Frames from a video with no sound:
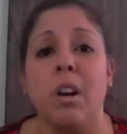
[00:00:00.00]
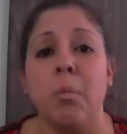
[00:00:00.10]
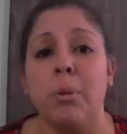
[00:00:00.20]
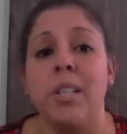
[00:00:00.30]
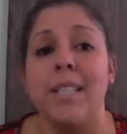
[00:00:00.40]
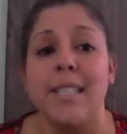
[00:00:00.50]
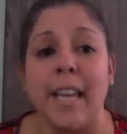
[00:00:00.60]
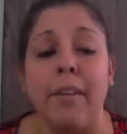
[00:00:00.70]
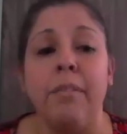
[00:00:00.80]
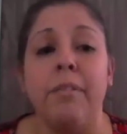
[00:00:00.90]
are pretty
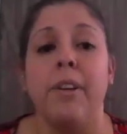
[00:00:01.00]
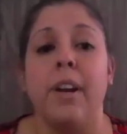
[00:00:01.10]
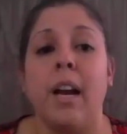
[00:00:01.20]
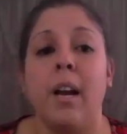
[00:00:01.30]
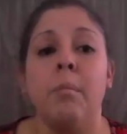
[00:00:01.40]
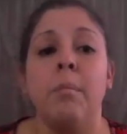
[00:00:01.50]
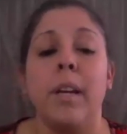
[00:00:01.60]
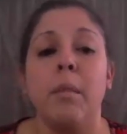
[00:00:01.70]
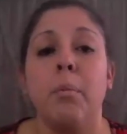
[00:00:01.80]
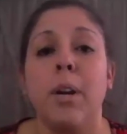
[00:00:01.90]
safe
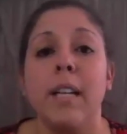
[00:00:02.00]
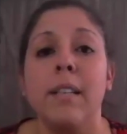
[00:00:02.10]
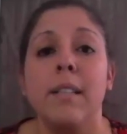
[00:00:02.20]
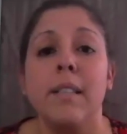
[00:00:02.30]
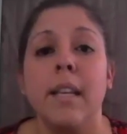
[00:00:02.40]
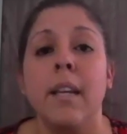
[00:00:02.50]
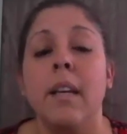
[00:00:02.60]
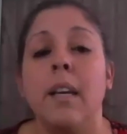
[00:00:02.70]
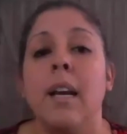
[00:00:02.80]
in pregnancy.